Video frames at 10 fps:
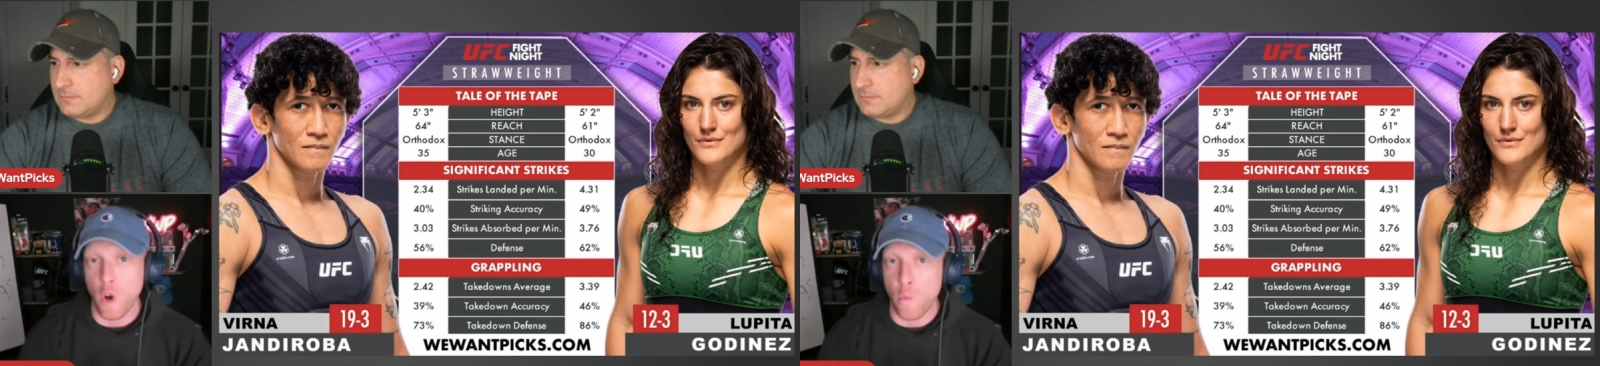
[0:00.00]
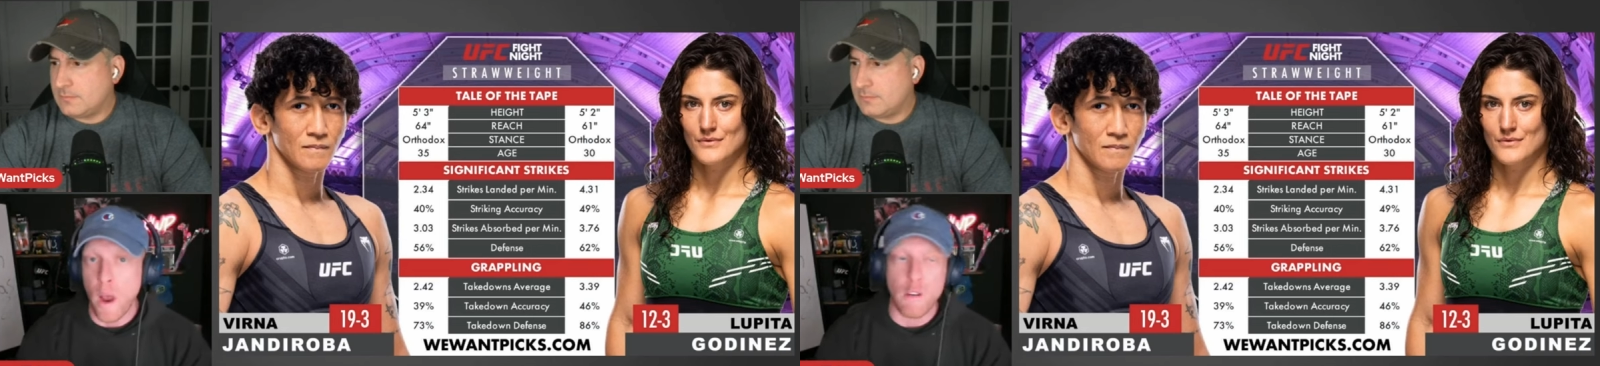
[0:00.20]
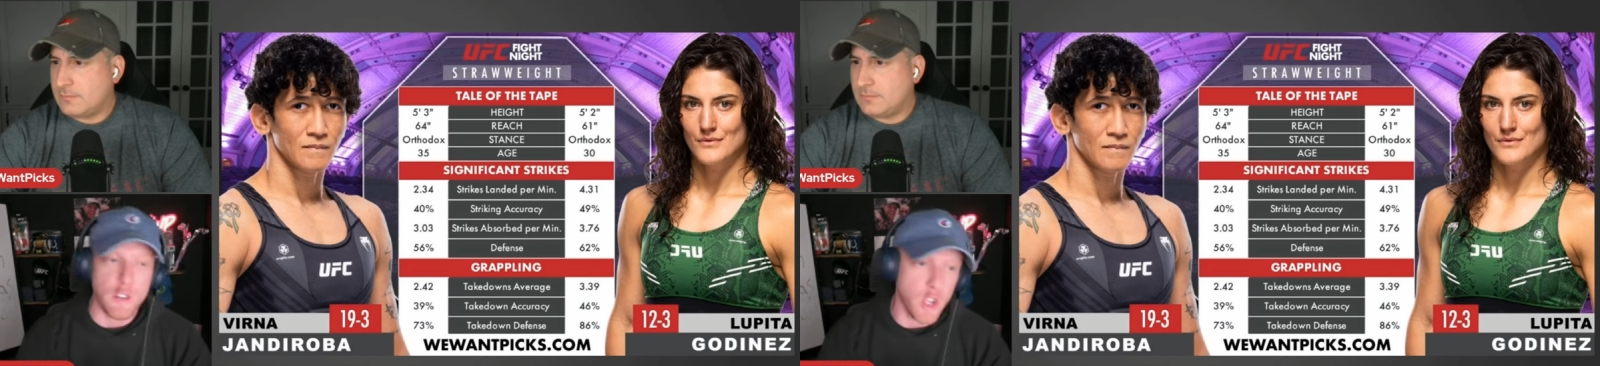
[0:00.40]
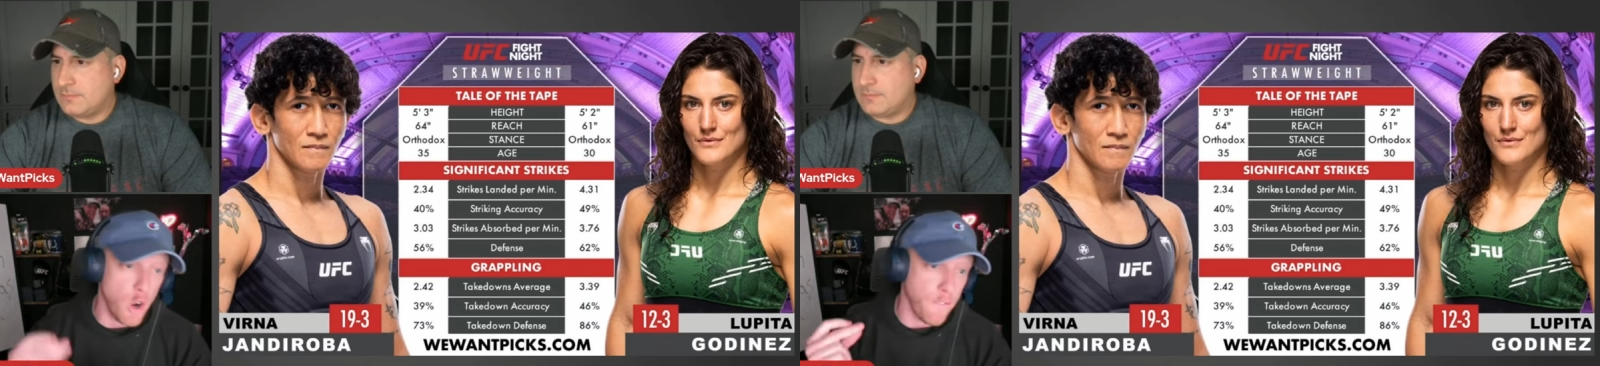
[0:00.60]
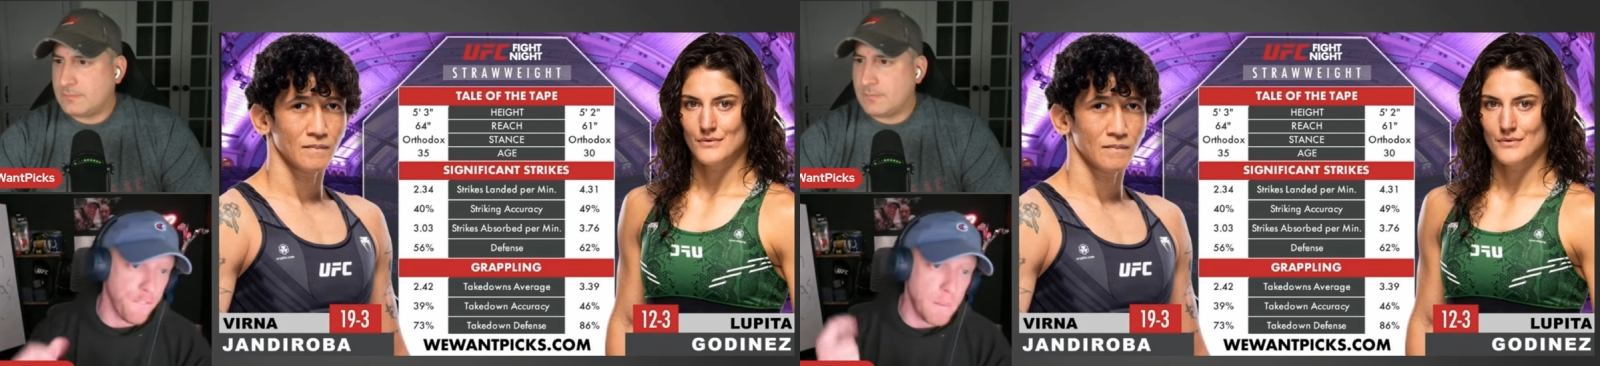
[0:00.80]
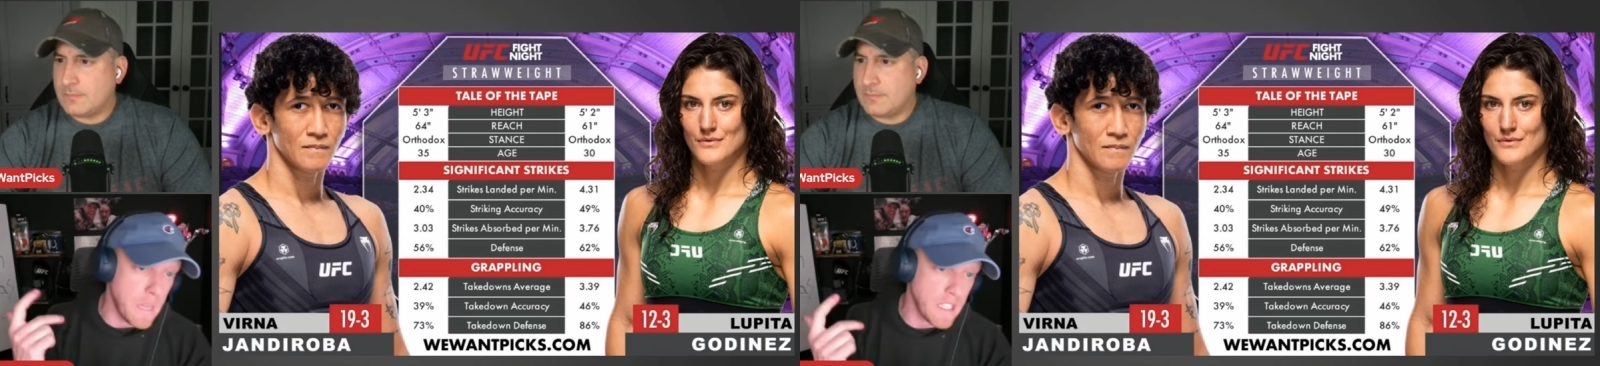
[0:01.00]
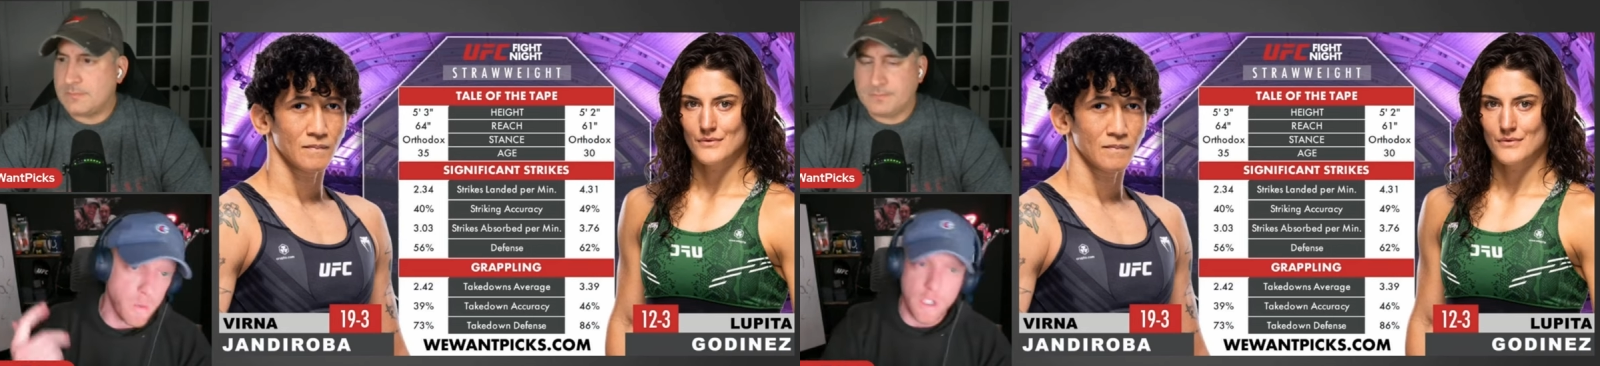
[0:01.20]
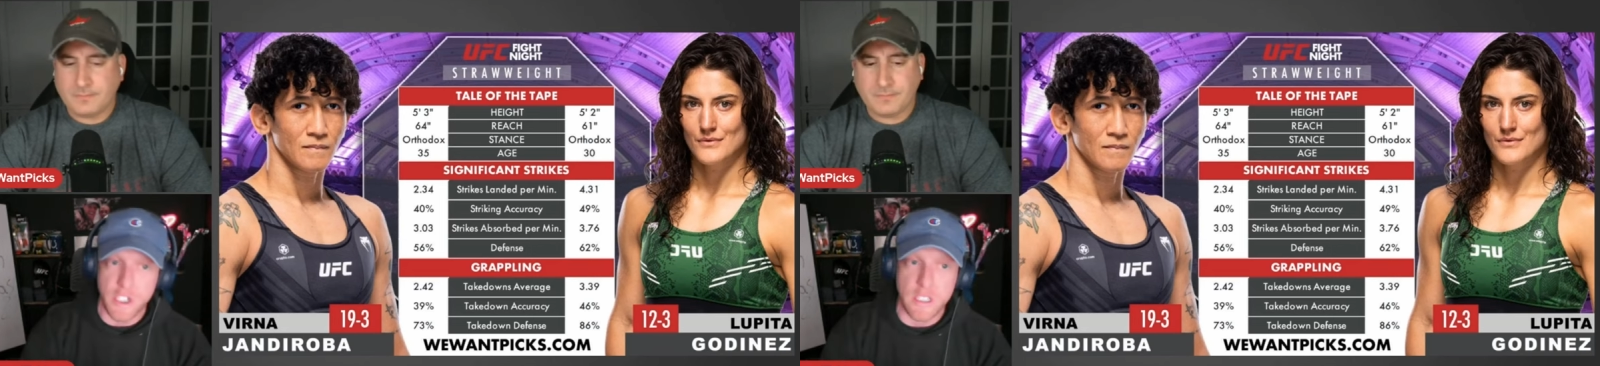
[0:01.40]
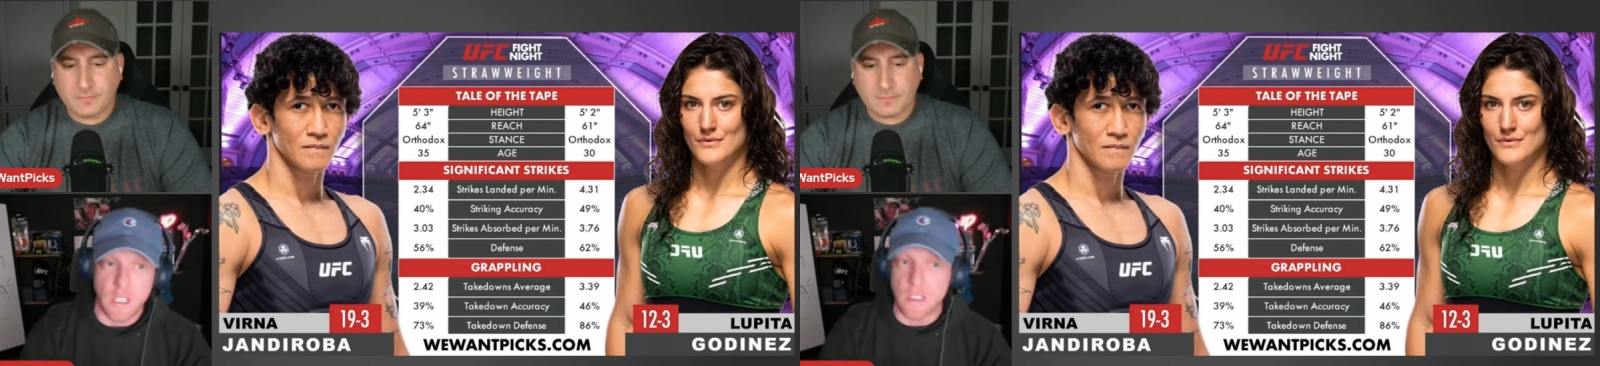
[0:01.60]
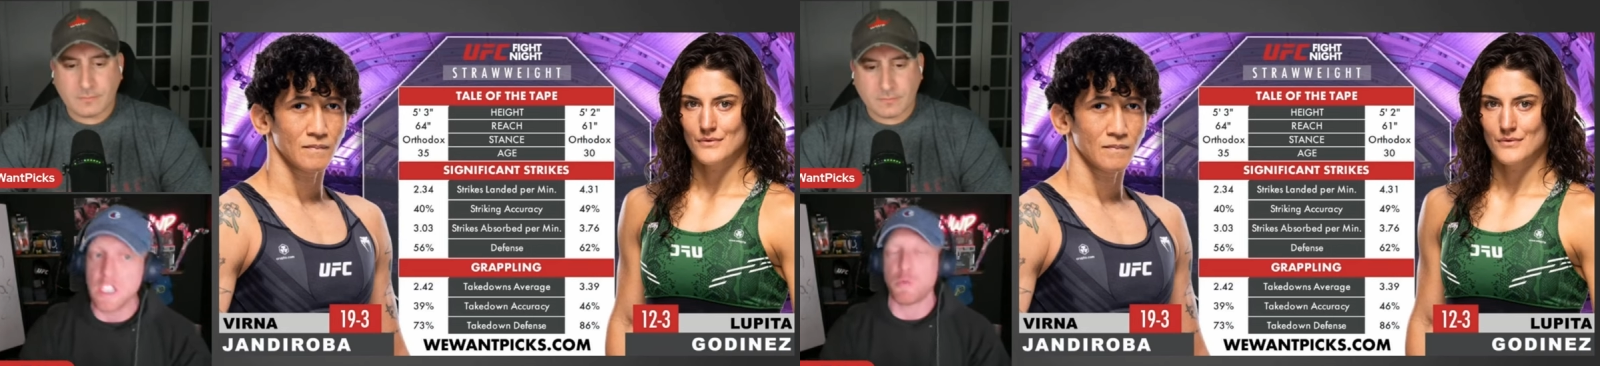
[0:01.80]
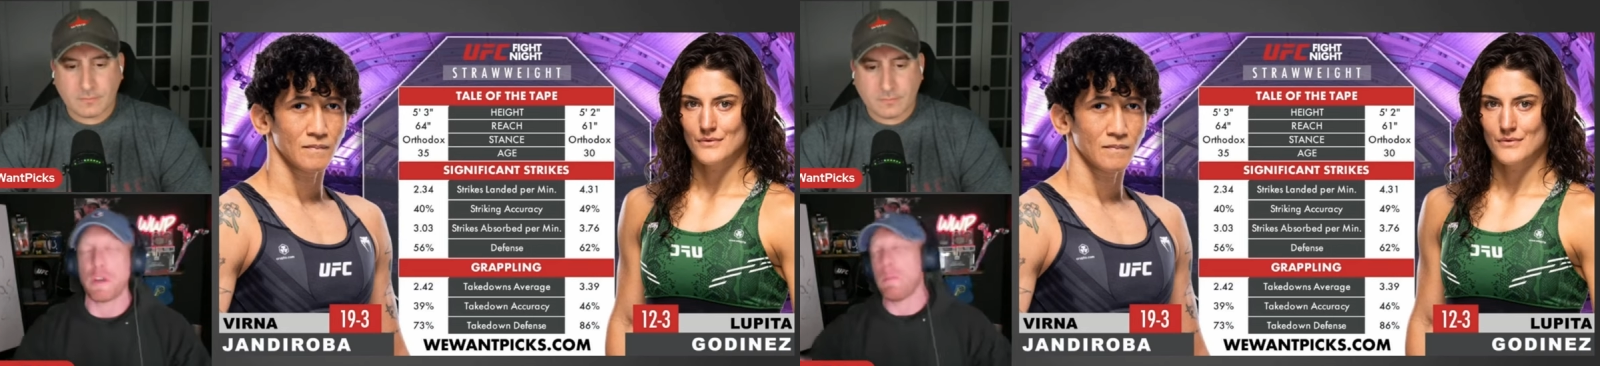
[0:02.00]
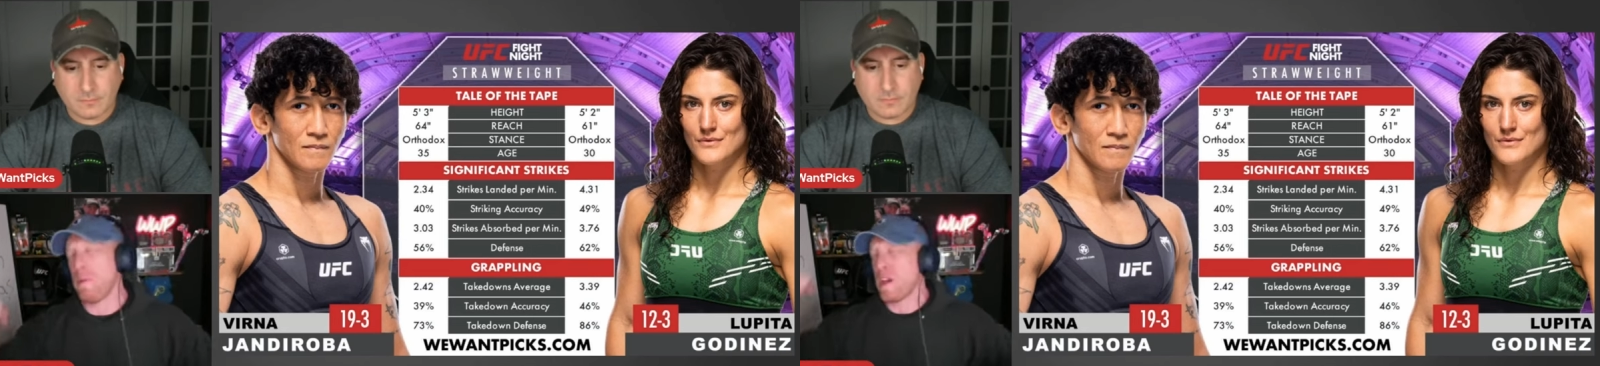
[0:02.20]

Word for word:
Speaker 1: round. You saw her flip that switch against Elise Reed, pick